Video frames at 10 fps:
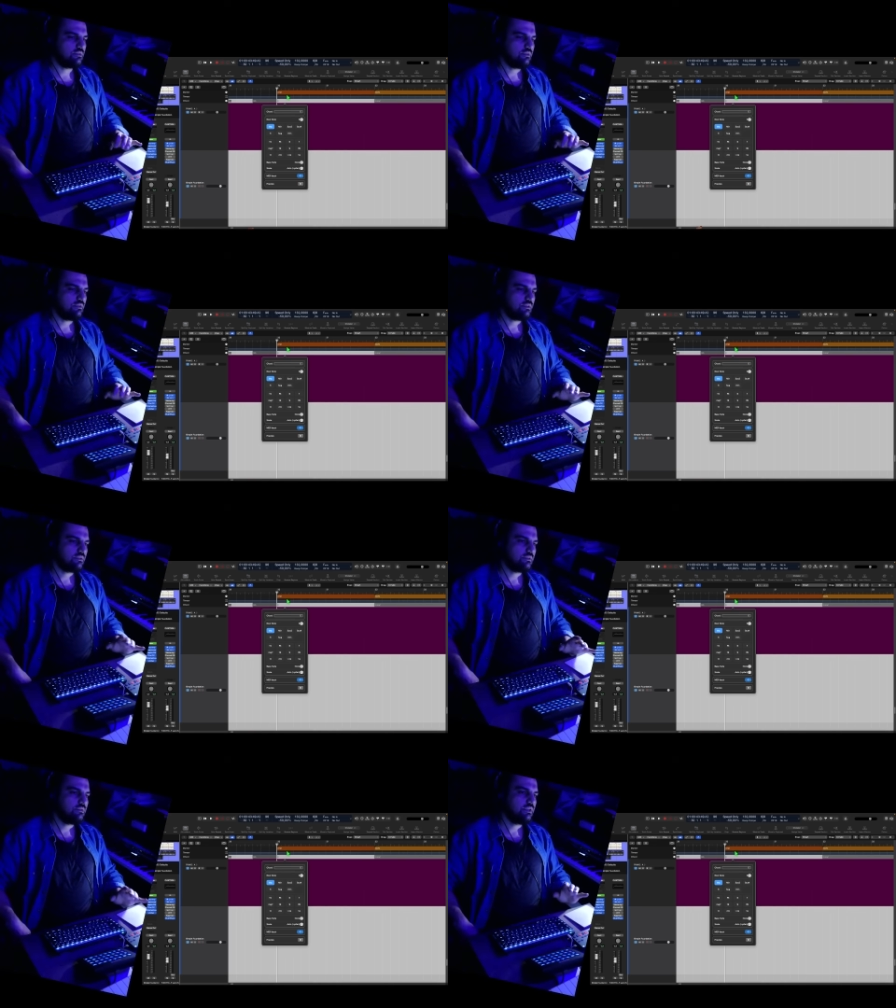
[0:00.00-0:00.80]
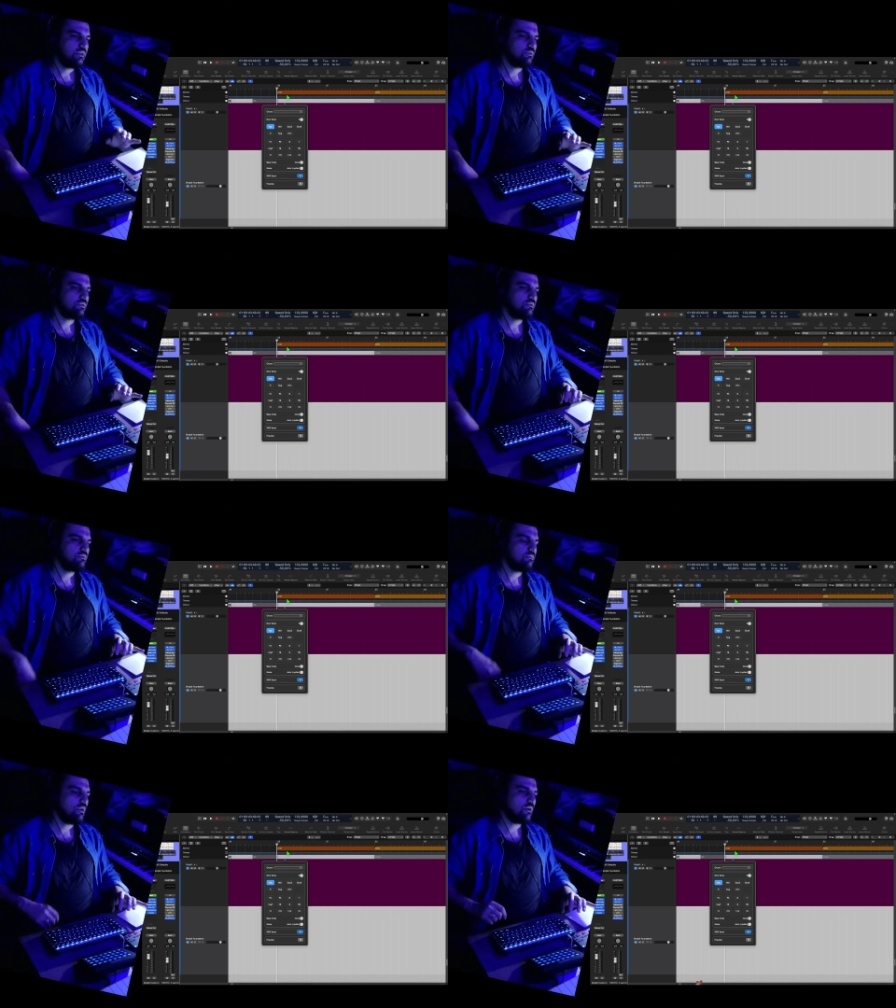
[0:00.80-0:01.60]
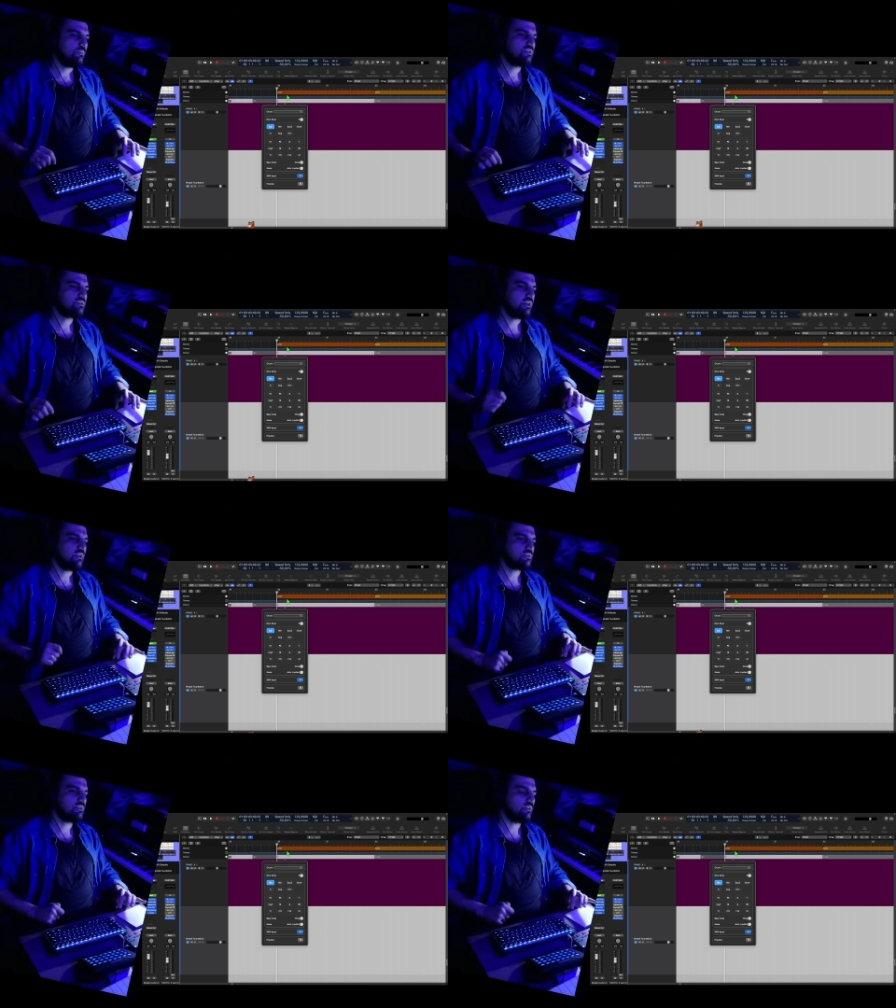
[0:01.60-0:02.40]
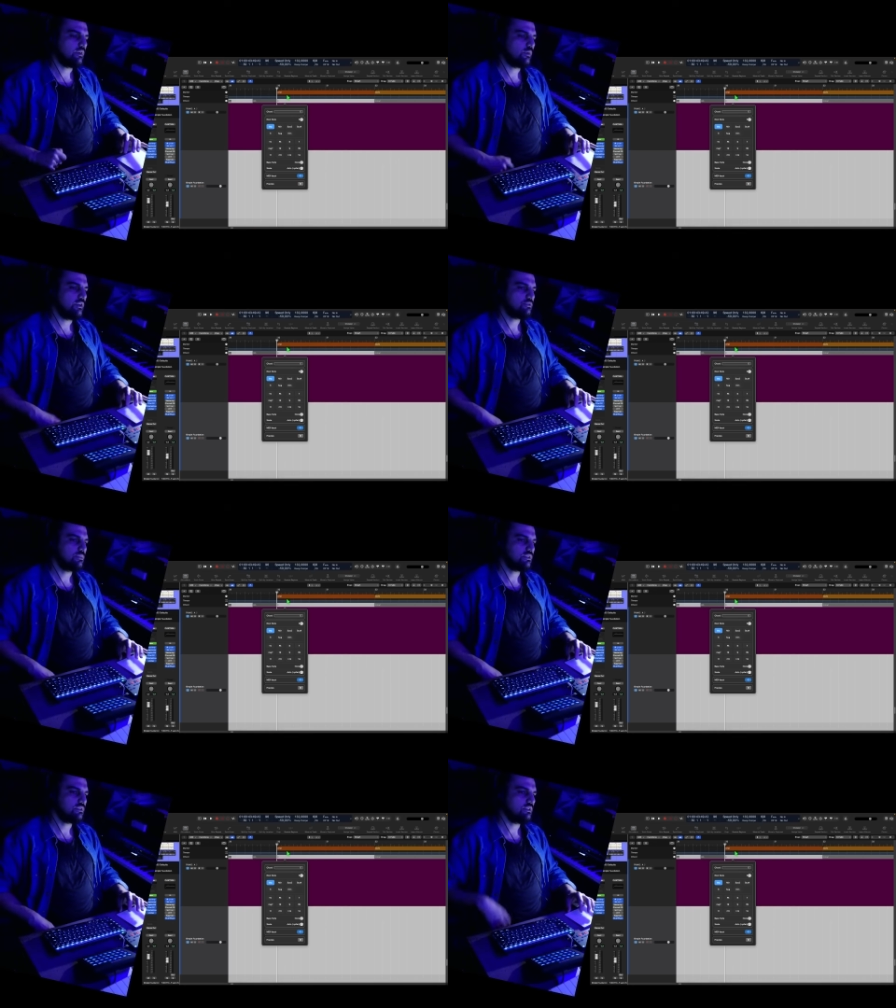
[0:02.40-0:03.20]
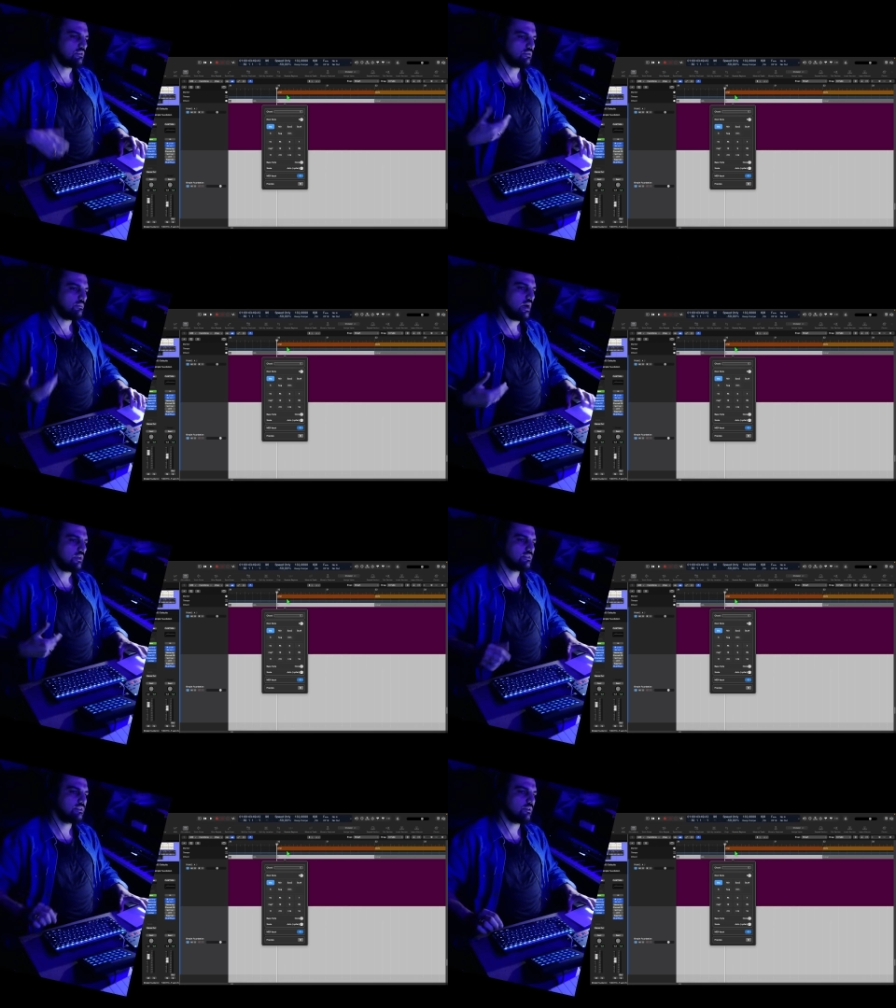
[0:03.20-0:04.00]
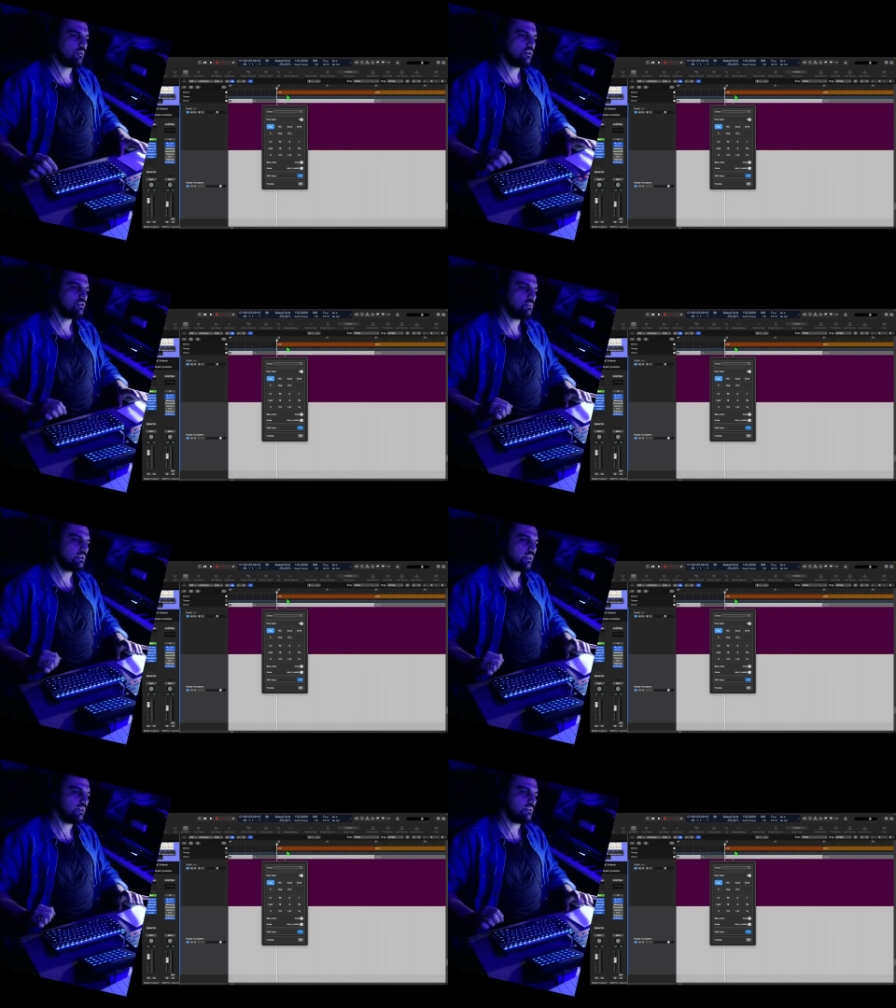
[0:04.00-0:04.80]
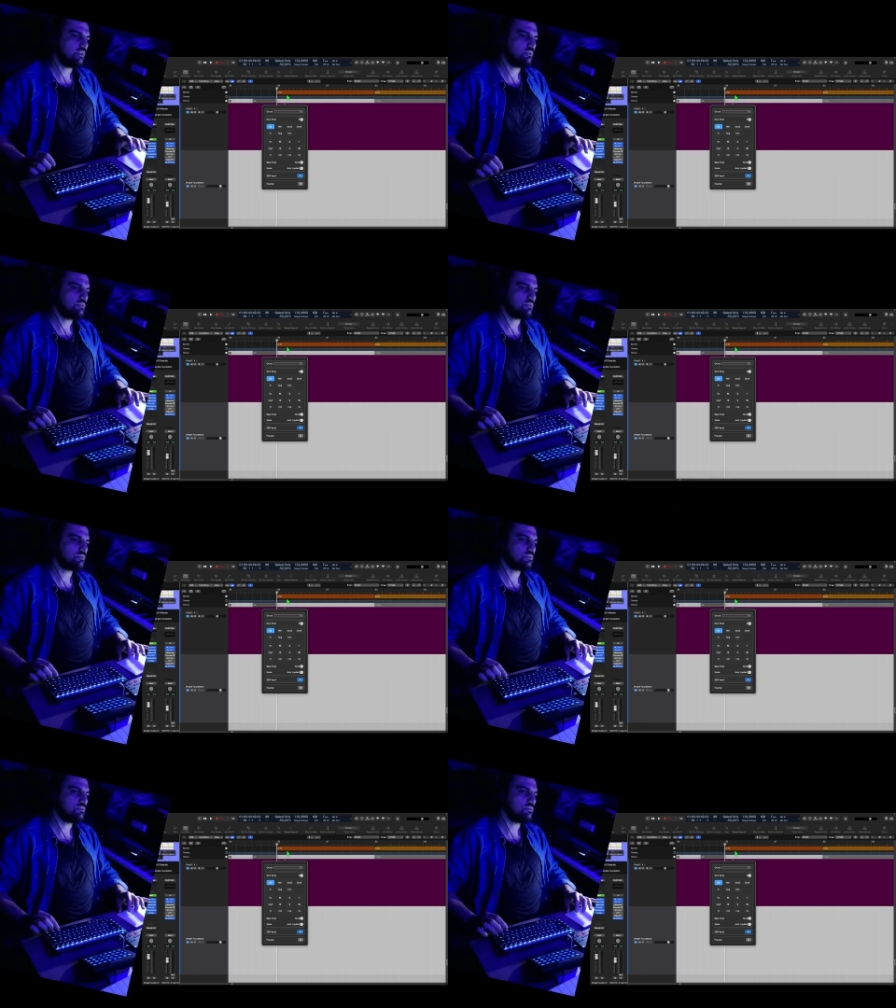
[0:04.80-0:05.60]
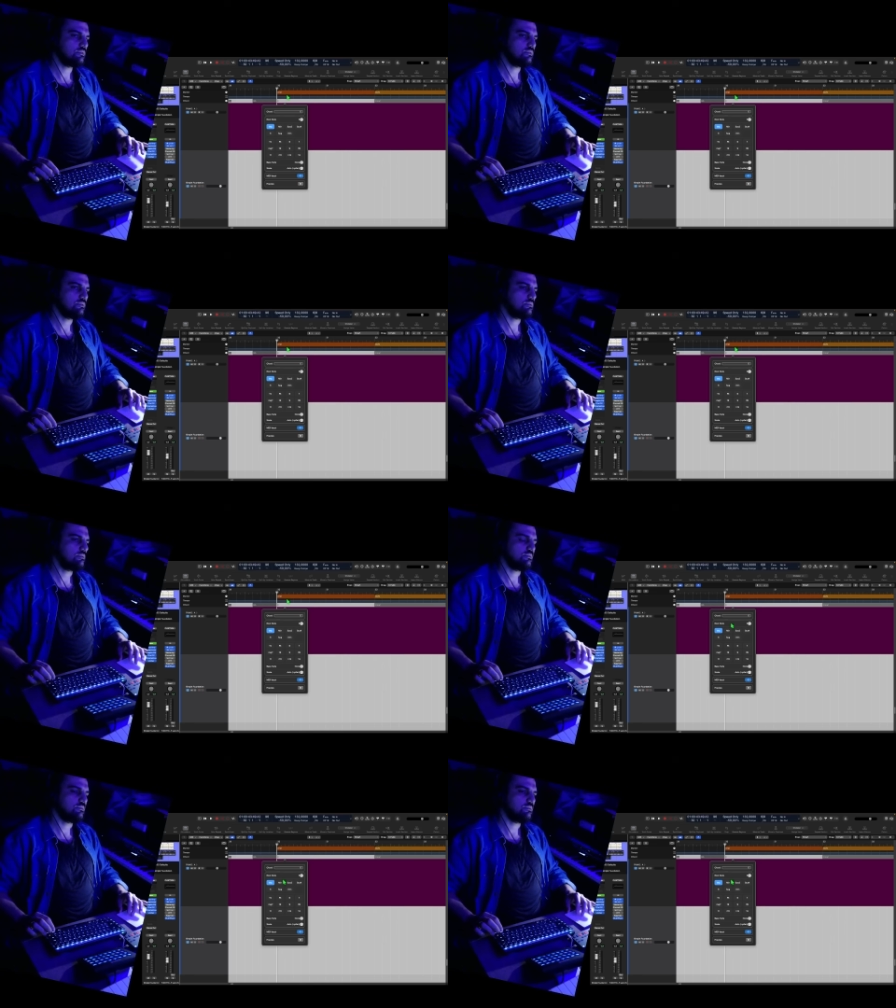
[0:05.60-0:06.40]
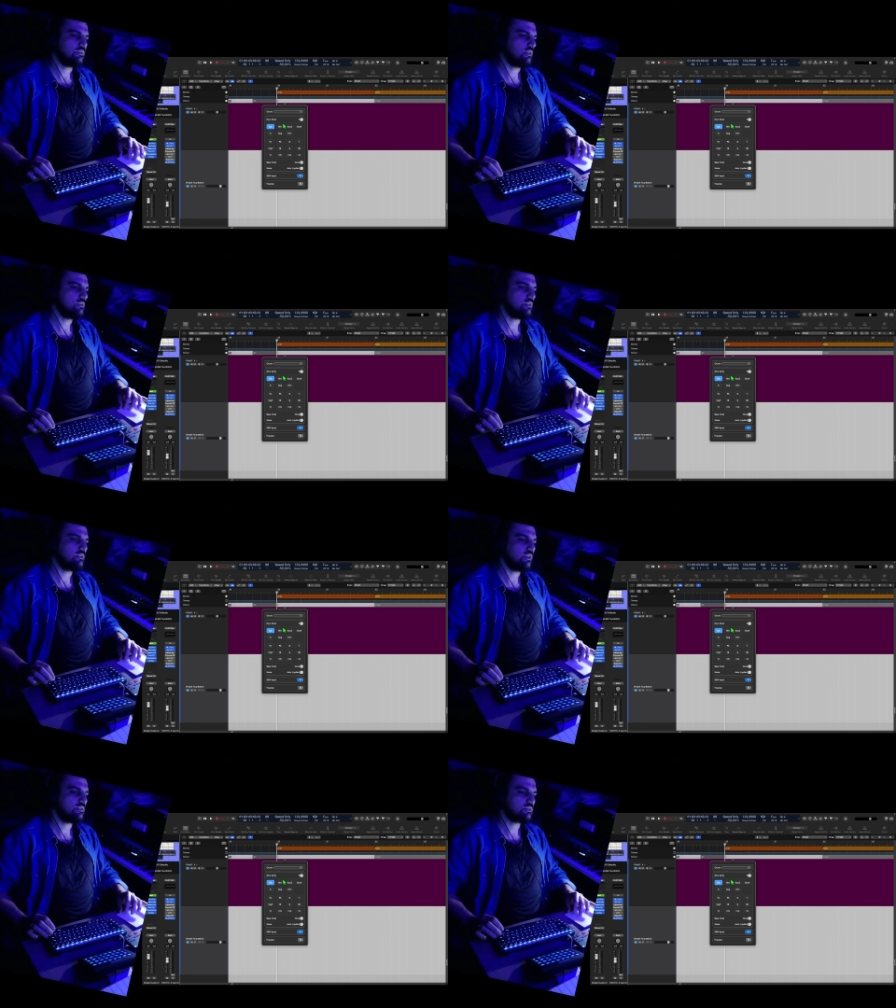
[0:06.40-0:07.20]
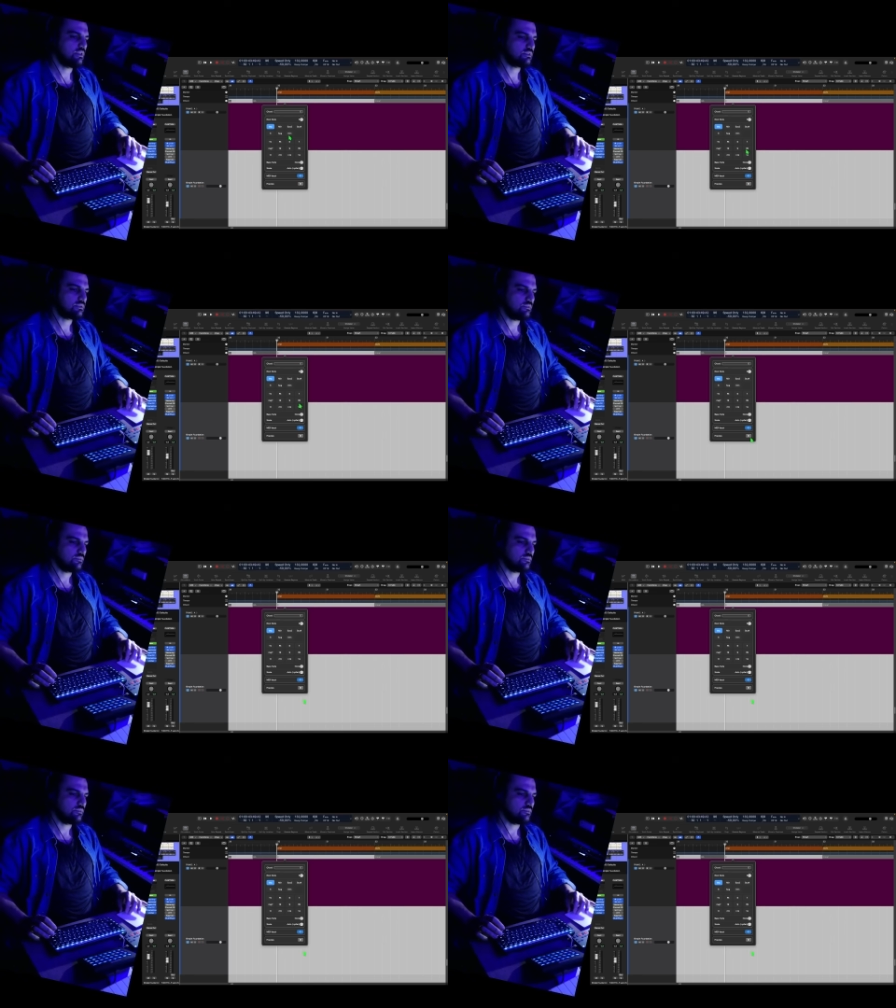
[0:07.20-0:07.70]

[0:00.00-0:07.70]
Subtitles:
they would do more mistakes in the arrangement, in the automatic arrangement, and then this, then it sucks.